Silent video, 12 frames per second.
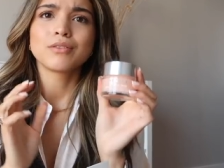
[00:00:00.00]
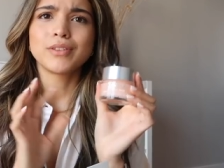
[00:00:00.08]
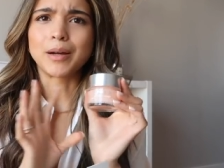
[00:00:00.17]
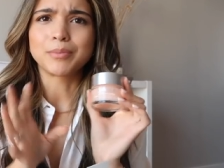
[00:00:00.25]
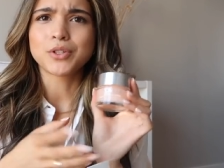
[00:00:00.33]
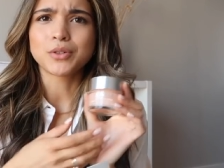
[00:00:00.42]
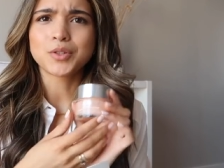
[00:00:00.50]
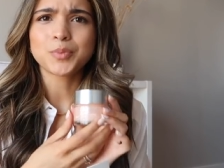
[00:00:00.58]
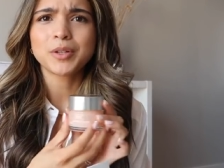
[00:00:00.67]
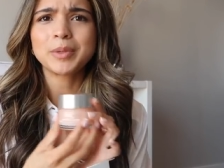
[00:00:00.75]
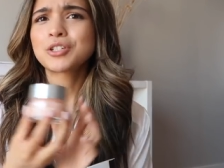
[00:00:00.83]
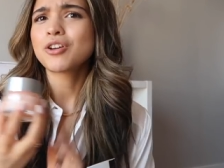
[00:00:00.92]
Yeah, so it's
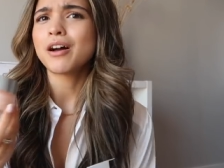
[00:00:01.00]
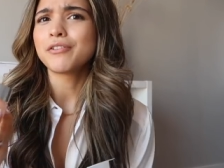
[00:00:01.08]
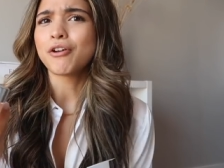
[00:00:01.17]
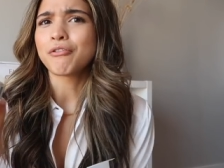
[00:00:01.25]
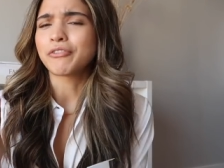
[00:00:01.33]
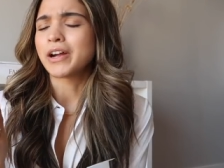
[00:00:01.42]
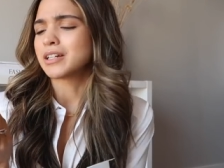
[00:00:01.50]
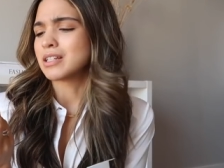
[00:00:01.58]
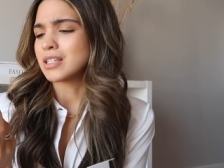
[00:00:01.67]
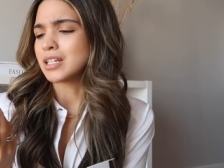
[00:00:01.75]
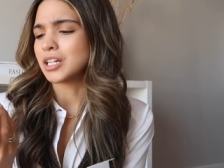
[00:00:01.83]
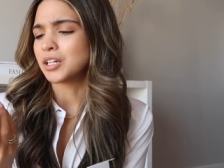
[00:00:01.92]
pretty much got no
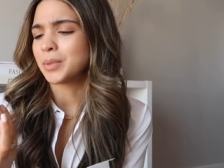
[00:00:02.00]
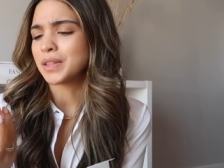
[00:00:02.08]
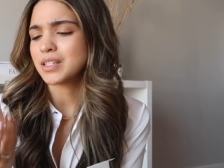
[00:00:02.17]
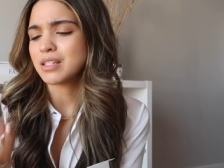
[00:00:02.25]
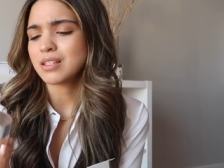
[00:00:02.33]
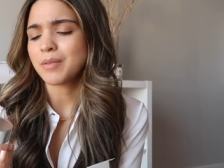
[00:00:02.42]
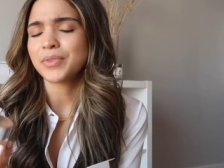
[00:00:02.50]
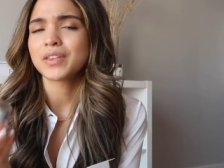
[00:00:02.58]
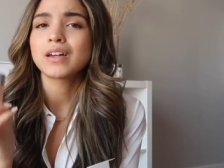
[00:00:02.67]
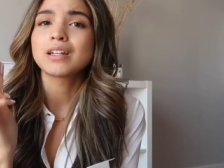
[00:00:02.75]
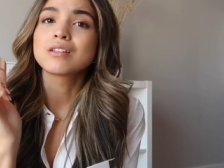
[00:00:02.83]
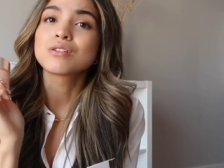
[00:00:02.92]
fragrance in here, but this is something
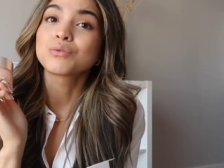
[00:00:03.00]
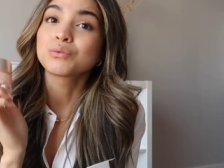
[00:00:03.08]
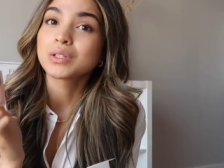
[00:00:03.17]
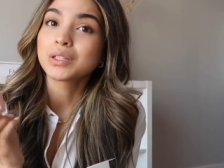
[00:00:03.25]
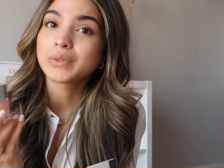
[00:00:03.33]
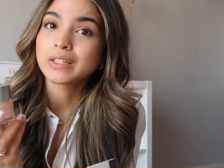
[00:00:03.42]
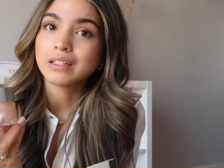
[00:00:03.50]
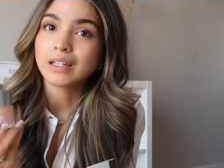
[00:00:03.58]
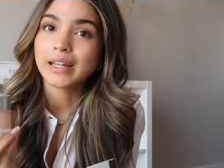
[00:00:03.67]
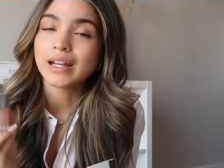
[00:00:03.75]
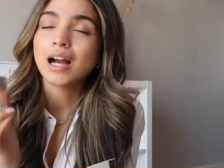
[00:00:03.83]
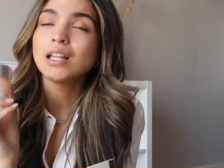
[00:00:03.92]
that is really, really
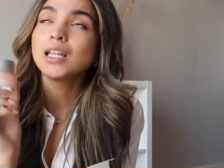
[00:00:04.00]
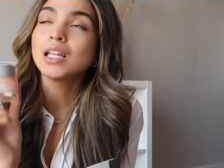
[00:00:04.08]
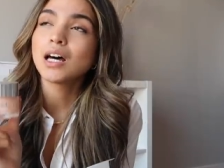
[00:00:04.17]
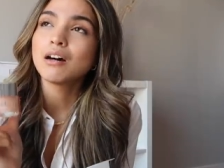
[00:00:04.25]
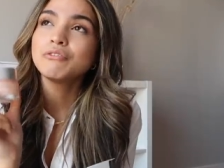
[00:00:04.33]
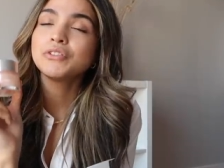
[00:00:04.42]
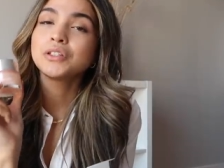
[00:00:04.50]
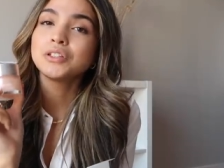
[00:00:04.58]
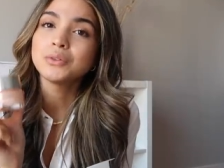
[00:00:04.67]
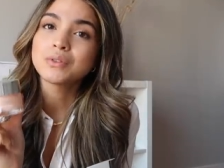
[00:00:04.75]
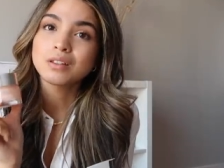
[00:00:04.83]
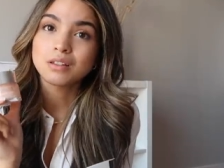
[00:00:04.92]
light. I love
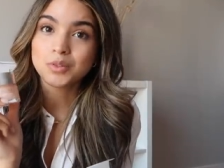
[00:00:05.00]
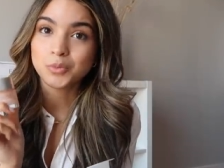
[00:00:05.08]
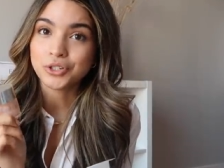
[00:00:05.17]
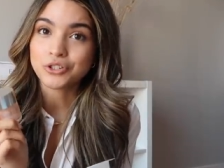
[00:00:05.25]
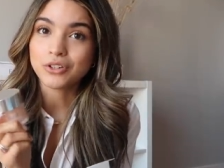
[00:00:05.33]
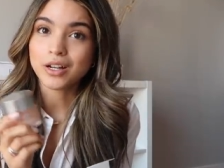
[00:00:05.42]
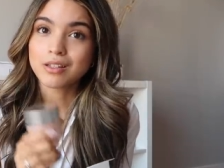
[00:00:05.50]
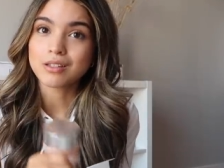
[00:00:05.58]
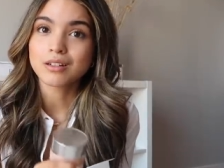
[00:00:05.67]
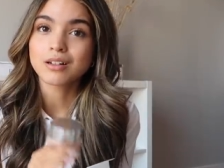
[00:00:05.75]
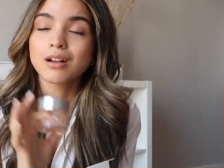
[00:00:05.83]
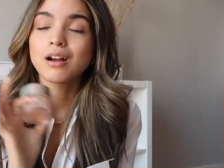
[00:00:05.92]
using this
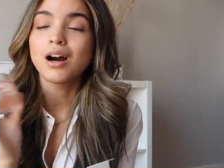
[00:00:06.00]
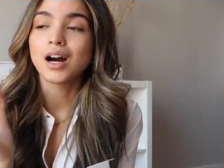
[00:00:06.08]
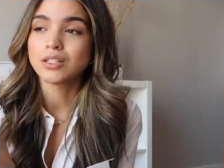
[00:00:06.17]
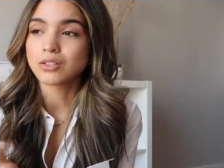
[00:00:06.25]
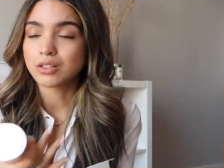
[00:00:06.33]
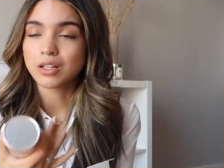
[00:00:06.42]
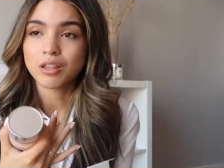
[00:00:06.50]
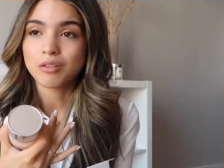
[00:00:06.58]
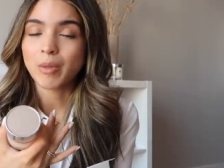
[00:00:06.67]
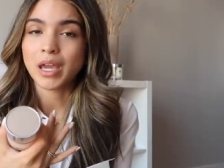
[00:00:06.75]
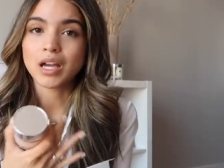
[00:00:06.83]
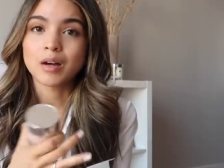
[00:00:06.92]
moisturizer underneath
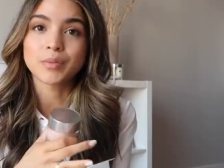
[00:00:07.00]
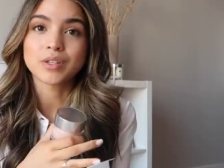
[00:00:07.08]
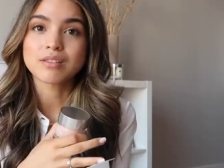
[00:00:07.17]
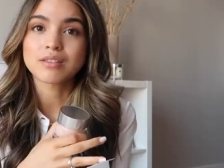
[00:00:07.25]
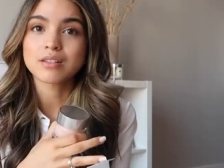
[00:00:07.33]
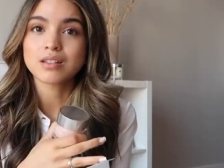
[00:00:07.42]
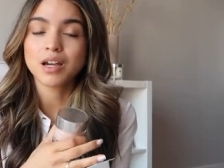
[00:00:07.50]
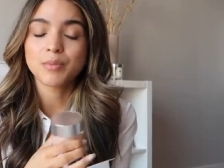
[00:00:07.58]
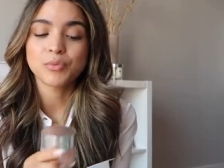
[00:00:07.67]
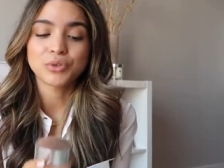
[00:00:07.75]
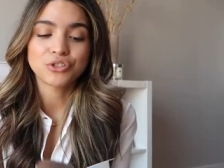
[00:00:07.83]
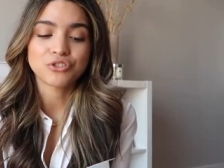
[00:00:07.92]
makeup. This is the type
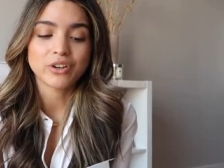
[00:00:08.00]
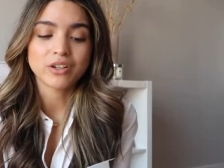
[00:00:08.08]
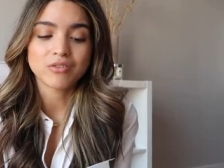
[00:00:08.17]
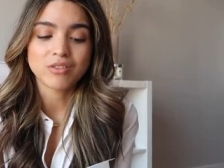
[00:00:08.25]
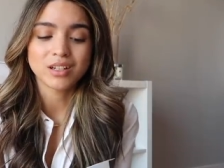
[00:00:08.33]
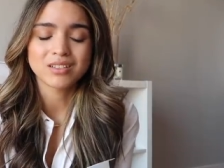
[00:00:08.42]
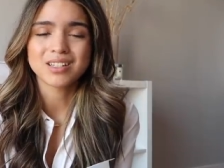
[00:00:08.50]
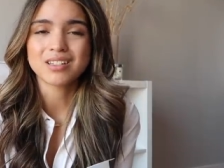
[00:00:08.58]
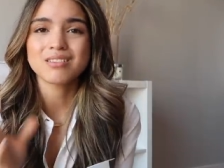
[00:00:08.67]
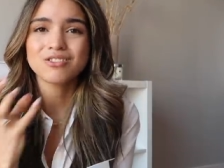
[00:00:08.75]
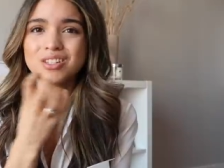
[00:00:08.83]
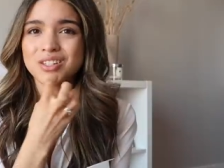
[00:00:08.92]
of moisturizer that
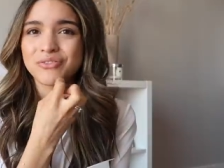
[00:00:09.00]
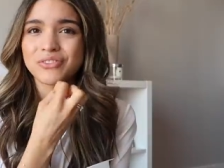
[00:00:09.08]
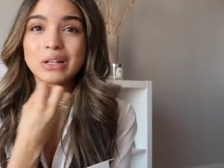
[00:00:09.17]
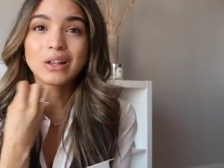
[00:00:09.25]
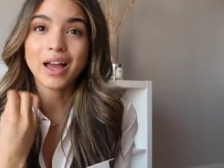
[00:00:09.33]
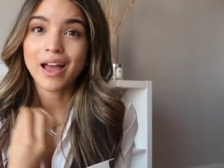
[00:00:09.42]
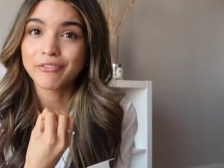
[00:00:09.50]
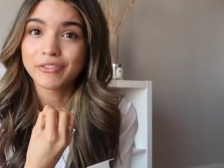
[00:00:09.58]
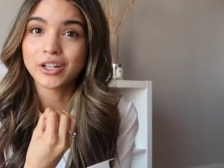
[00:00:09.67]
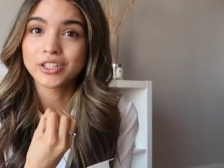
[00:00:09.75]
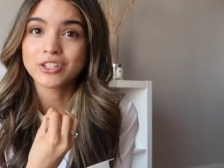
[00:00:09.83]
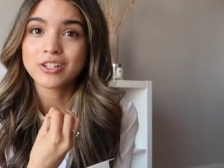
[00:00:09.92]
doesn't just feel
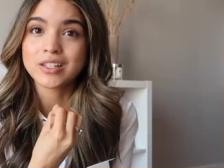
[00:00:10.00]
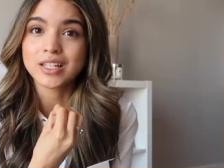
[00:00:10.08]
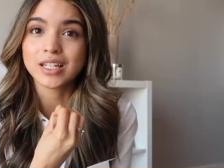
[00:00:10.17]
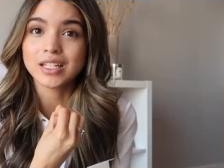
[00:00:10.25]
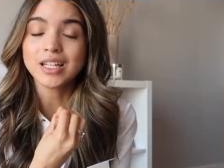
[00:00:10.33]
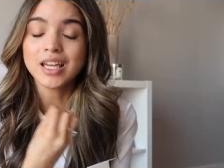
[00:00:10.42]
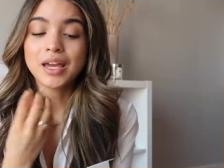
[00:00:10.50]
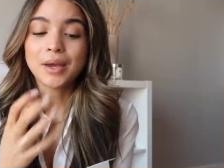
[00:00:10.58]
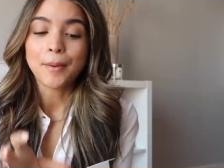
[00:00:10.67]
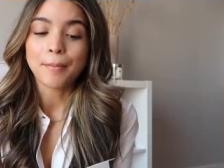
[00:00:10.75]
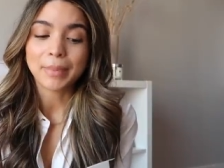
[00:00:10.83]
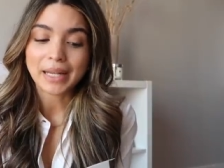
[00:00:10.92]
heavy on your skin,
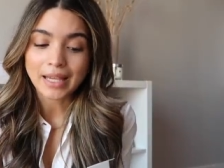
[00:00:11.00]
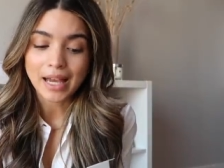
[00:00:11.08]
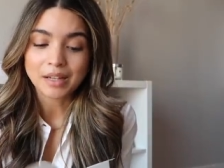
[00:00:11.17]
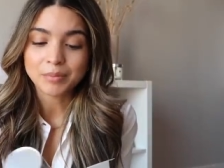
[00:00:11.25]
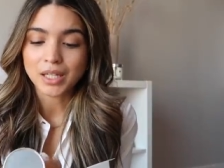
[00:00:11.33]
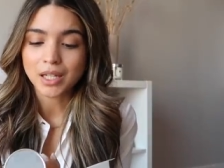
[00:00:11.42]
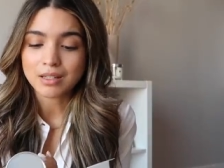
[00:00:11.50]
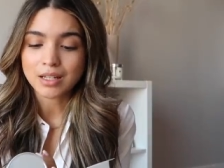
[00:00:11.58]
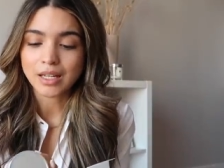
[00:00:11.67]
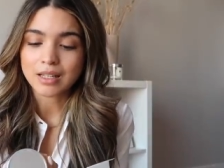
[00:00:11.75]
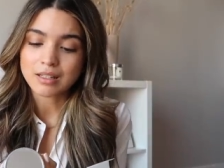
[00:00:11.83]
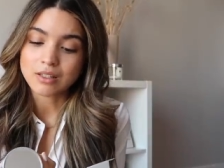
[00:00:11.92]
but again, because
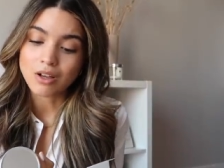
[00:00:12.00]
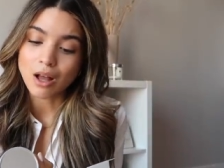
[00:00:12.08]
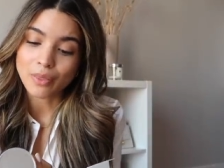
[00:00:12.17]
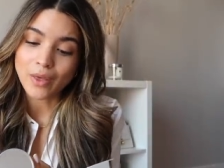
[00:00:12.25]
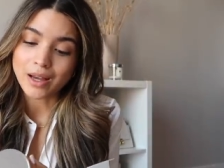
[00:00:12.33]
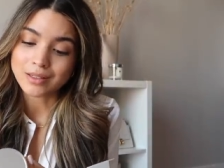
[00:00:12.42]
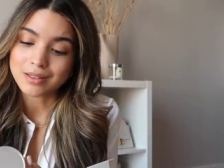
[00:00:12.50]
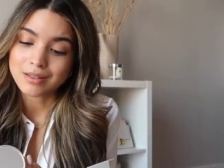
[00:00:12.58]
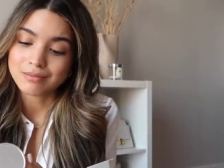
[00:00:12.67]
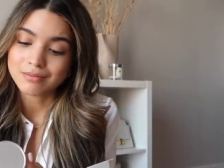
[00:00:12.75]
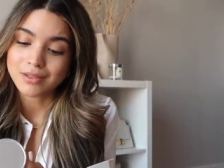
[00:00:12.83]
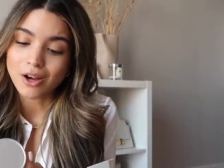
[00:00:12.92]
I guess it's got that
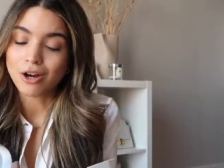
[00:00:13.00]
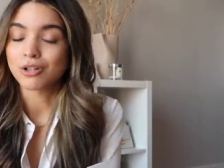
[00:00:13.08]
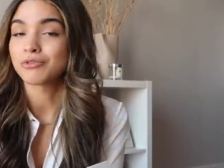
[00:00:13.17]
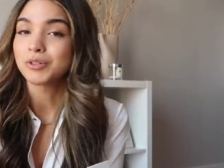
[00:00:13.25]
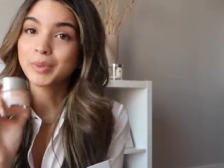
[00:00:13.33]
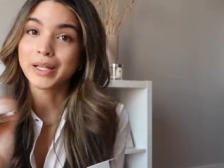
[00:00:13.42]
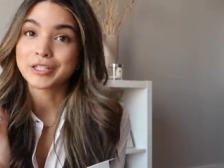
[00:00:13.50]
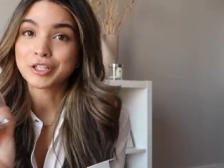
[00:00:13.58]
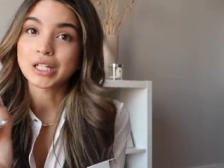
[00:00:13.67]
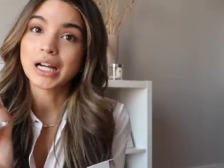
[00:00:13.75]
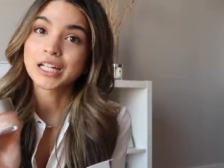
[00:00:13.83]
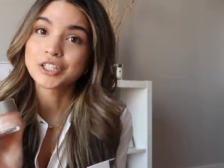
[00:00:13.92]

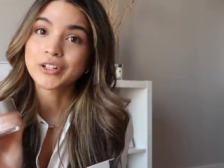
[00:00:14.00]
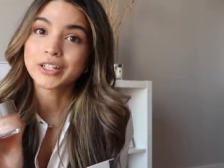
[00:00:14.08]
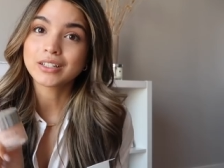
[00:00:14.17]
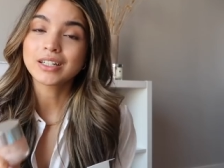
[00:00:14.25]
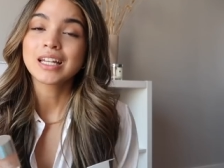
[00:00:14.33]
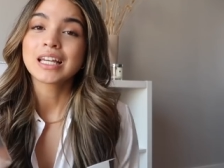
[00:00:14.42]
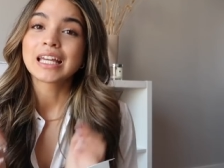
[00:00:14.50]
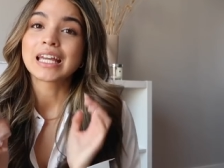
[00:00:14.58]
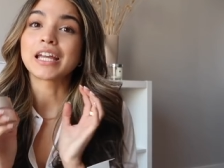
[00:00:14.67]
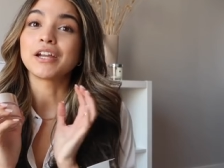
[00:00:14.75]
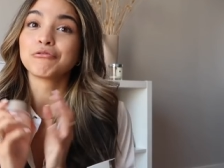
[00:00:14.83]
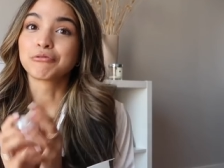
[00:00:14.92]
auto-replenishing hydrator, it